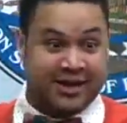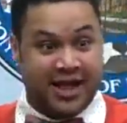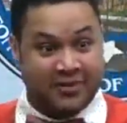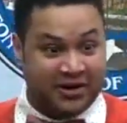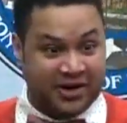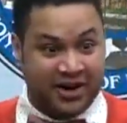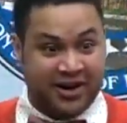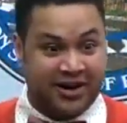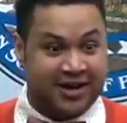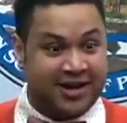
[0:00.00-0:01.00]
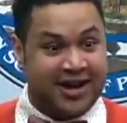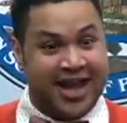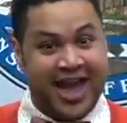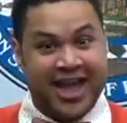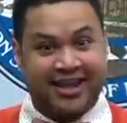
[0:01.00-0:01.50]
climbing on
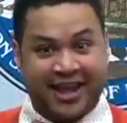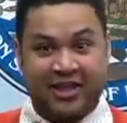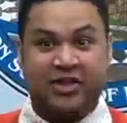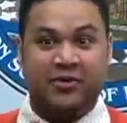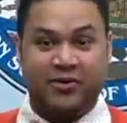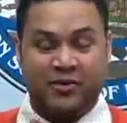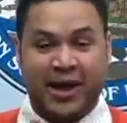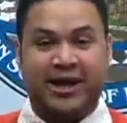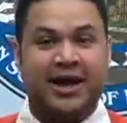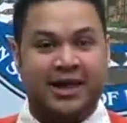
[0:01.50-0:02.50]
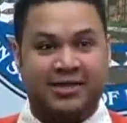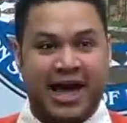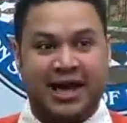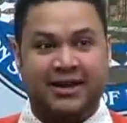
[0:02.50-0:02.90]
her. And like, I thought, well, my God,